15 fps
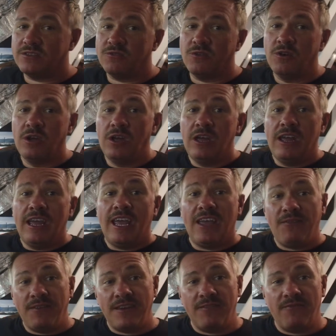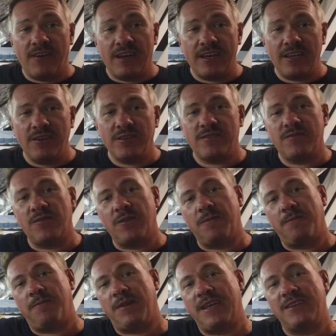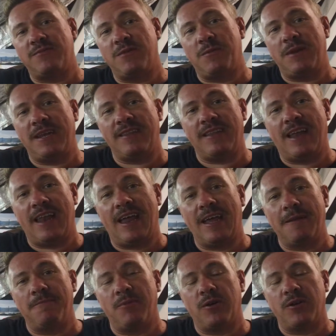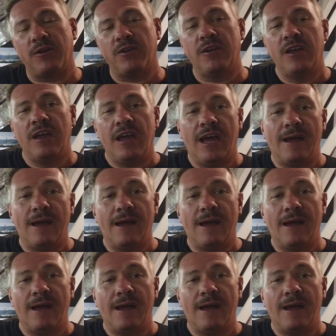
So If you did find it useful, please remember to hit that like button.